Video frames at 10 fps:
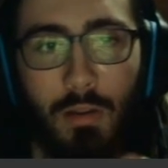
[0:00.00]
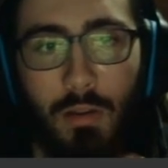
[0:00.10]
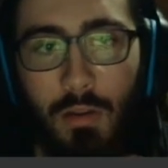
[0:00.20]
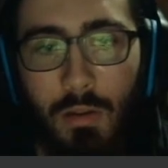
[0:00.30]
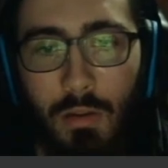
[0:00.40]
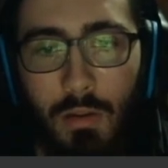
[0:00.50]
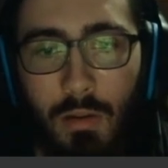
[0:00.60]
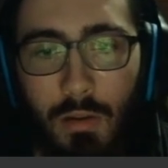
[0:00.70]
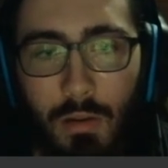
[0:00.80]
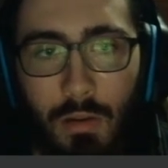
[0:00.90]

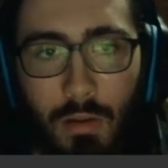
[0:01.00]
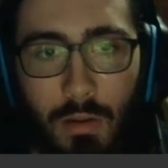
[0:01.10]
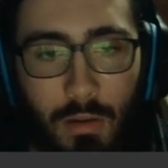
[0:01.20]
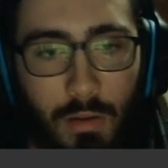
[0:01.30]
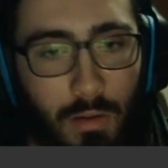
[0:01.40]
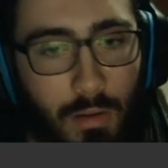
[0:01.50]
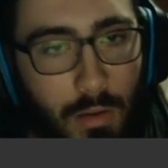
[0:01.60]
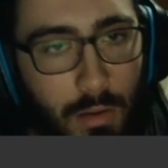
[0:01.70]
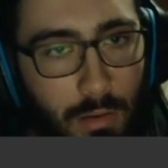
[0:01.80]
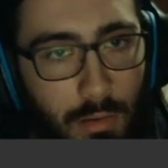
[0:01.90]

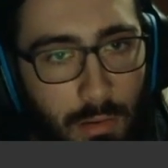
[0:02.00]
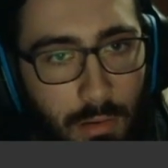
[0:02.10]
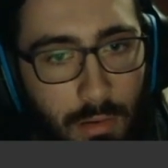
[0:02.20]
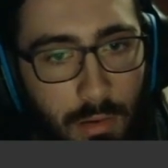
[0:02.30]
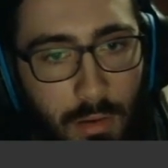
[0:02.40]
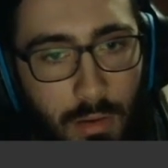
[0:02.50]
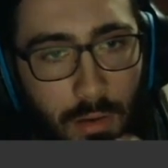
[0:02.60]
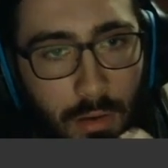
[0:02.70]
Nobody speaks.